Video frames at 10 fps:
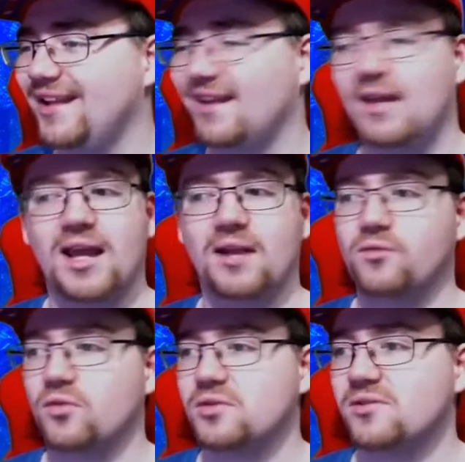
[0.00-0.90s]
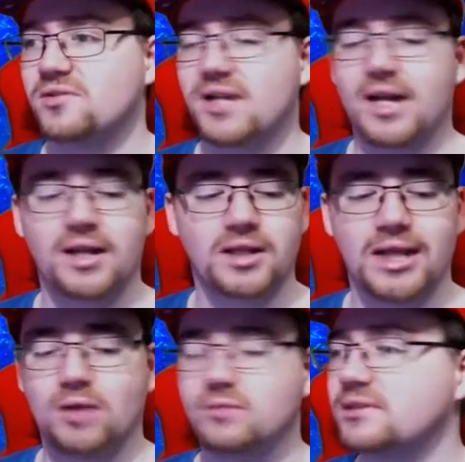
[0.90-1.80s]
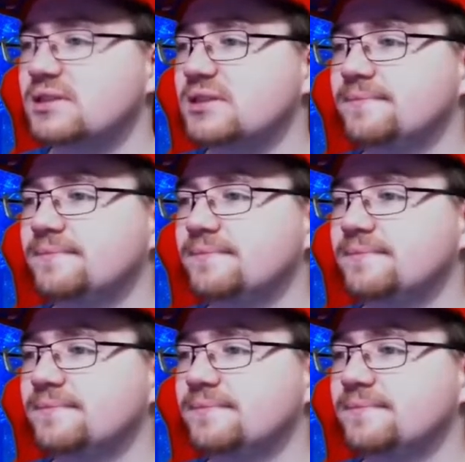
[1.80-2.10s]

and of course, there's light neons.